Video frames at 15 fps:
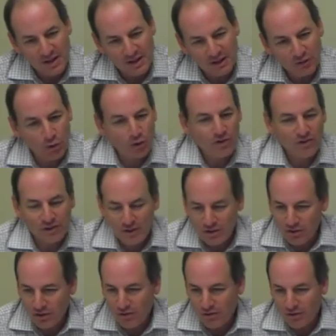endorsed
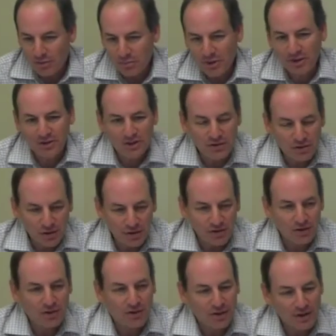each other, picked each
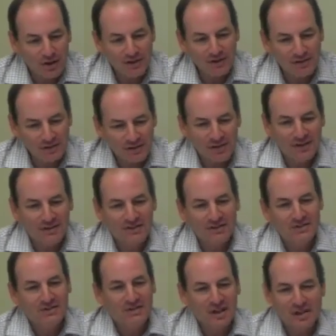other, and
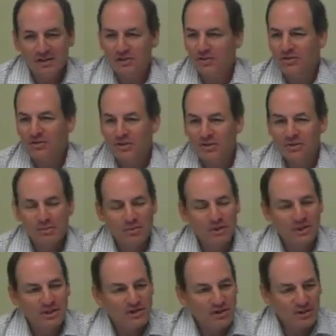kind of
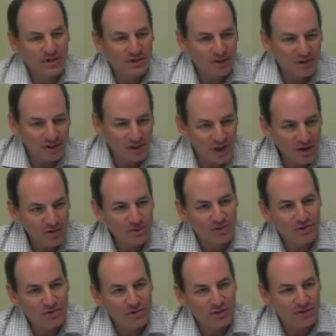put each other on the
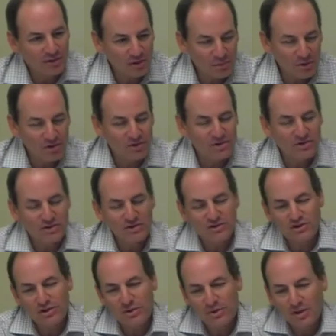councils, on the commissions, and
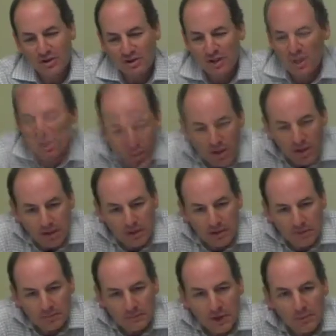so on.
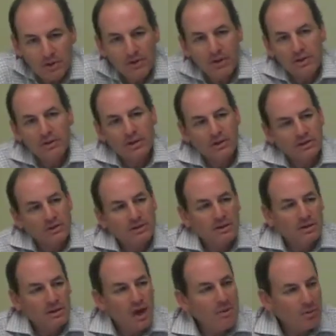I mean,
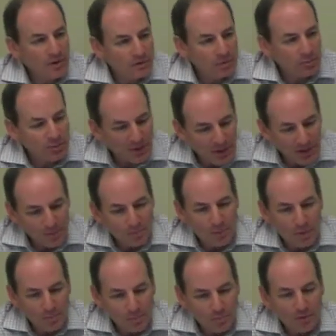the comprehensive plan
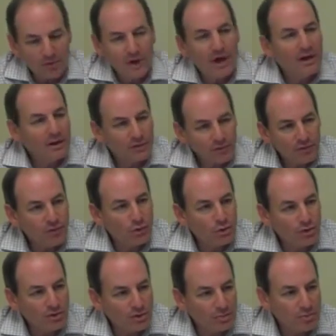provides
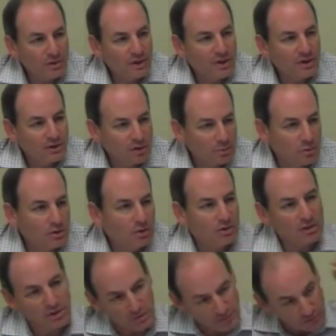for the planned
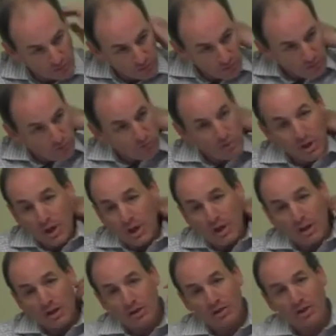community zone,
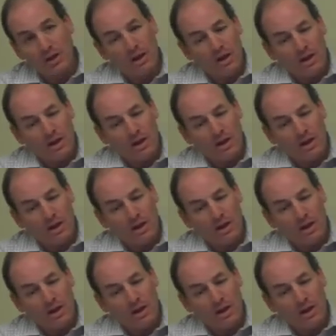and